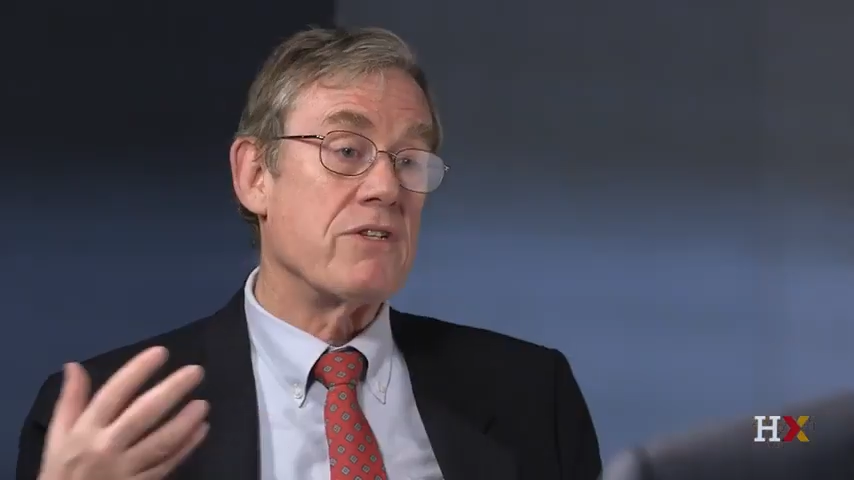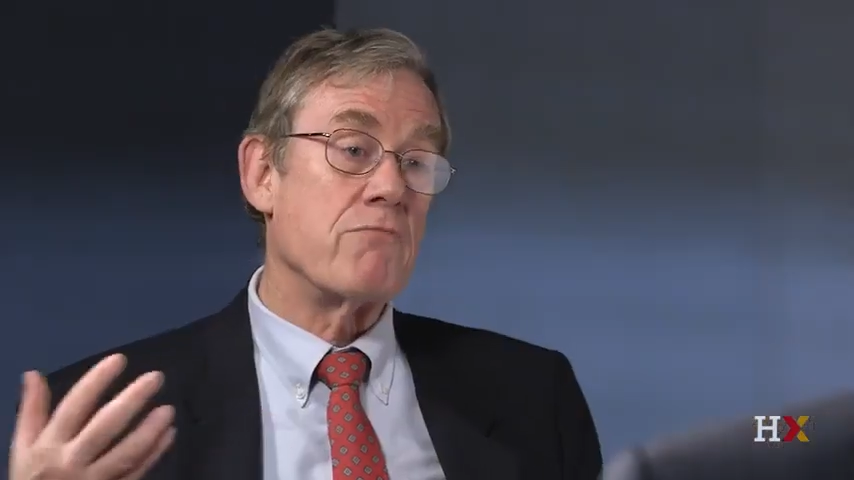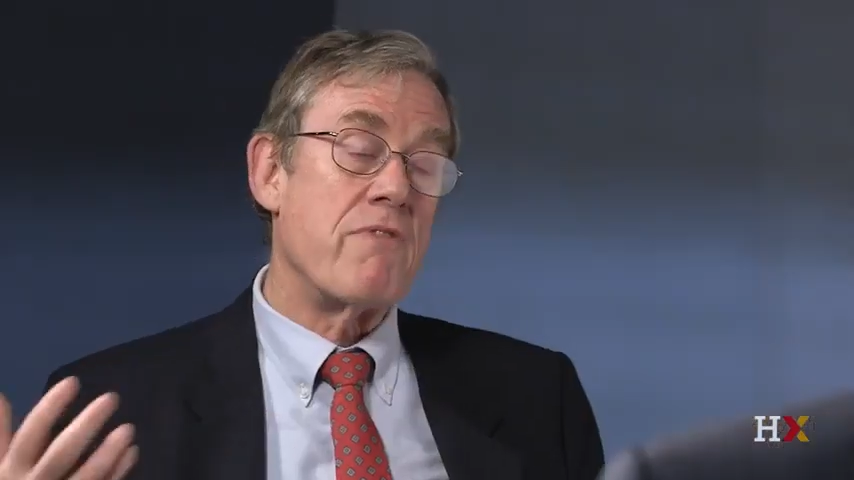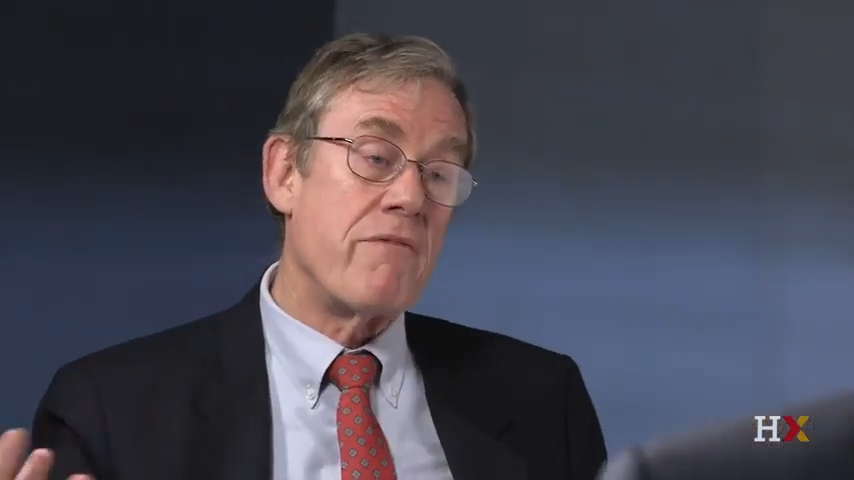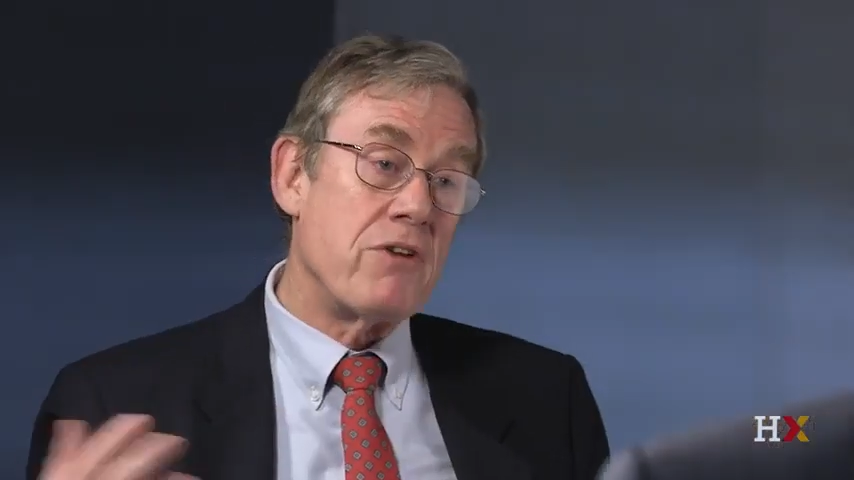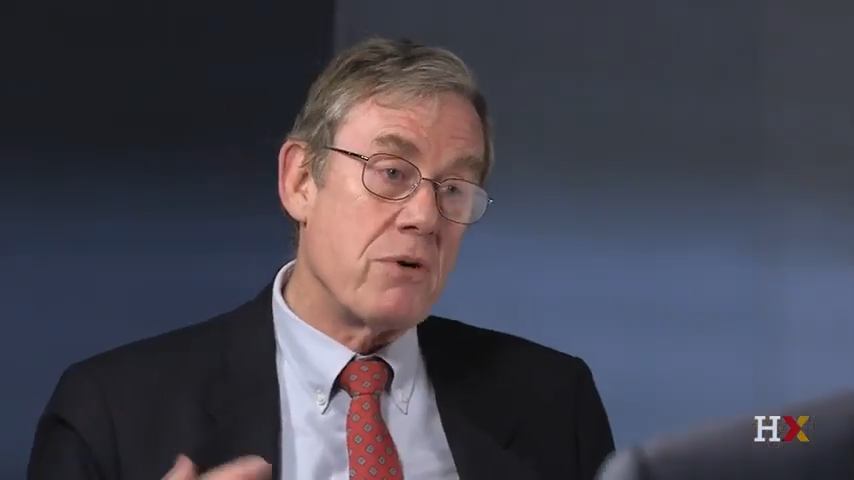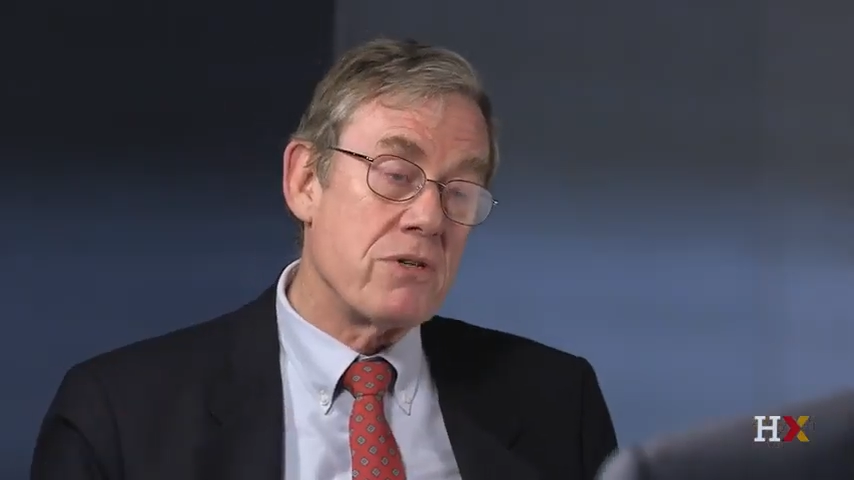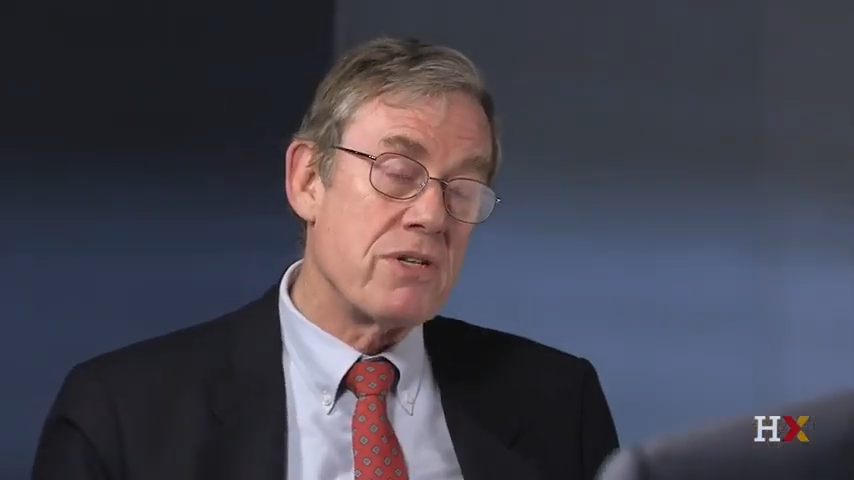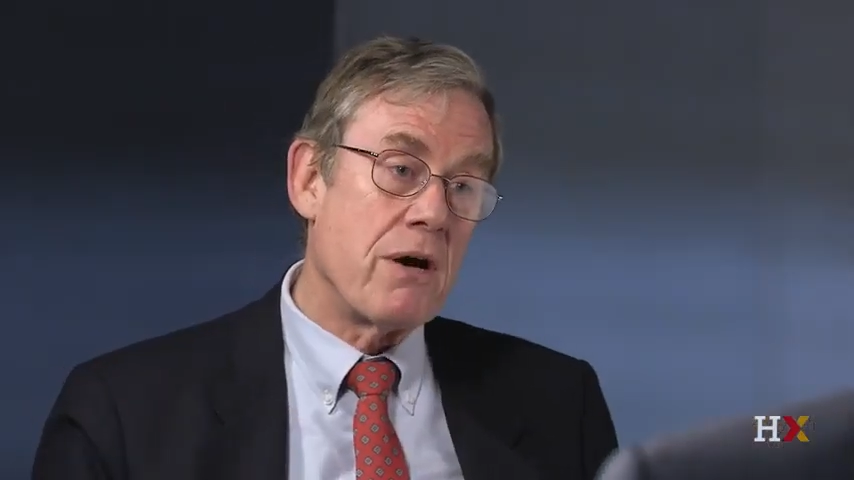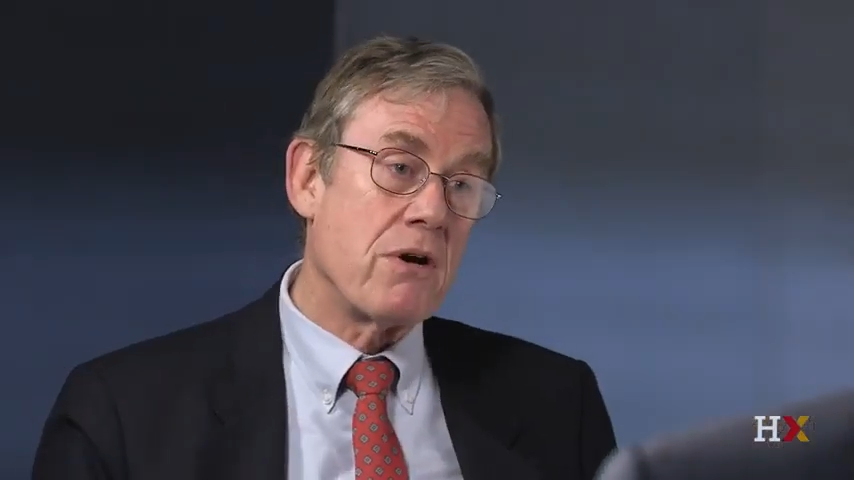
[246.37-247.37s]
of its revenue
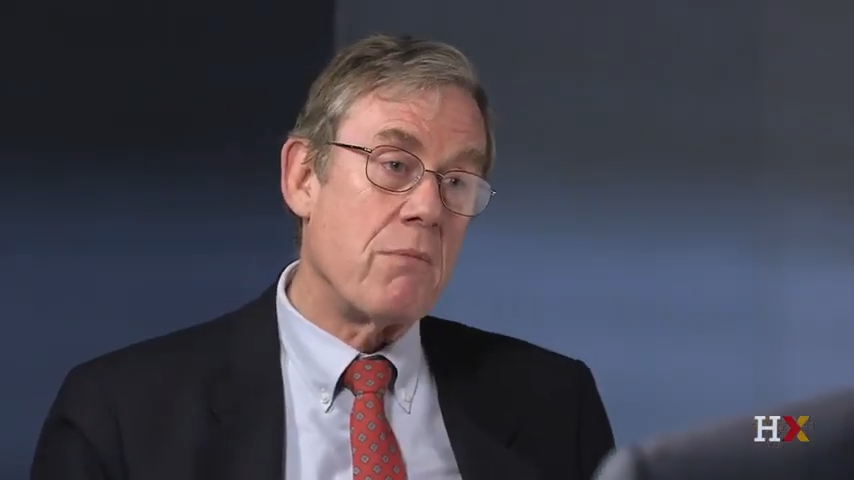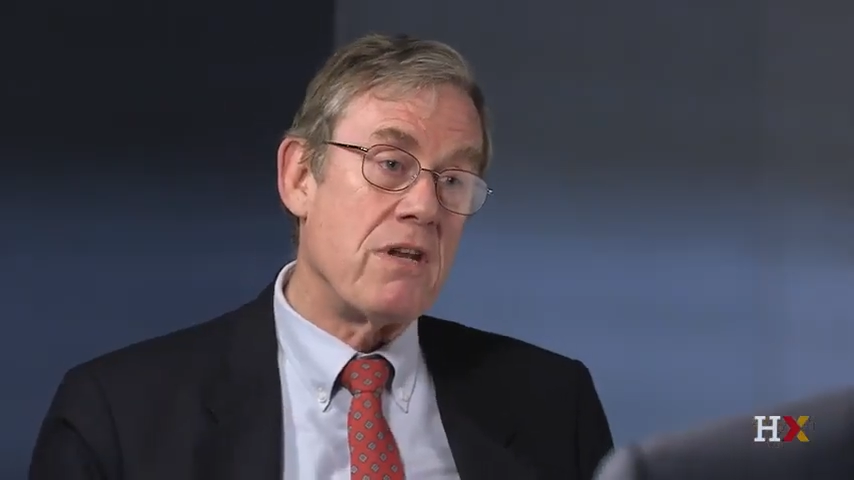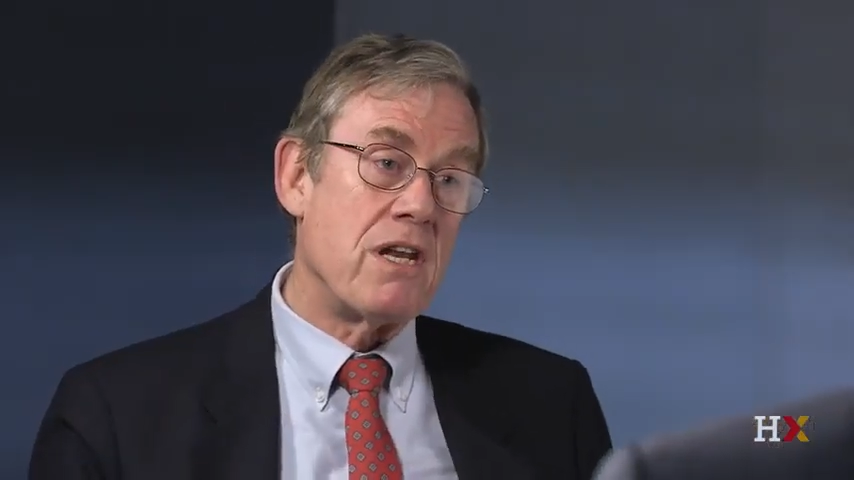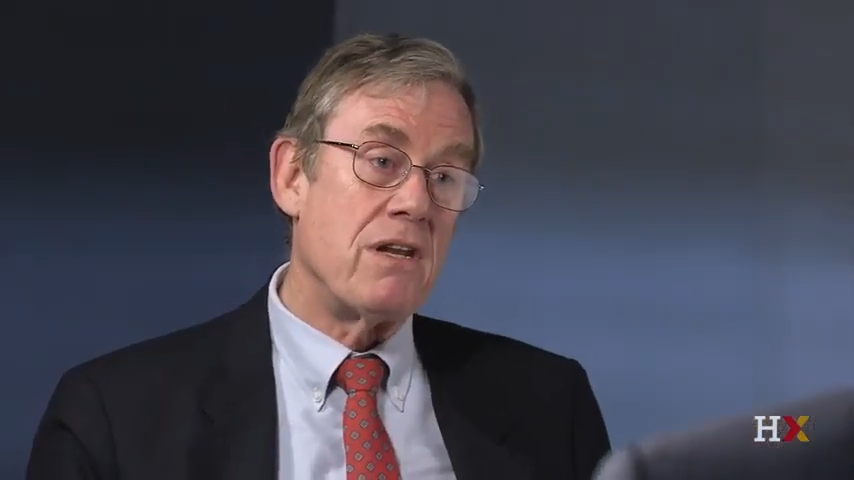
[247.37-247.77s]
is now coming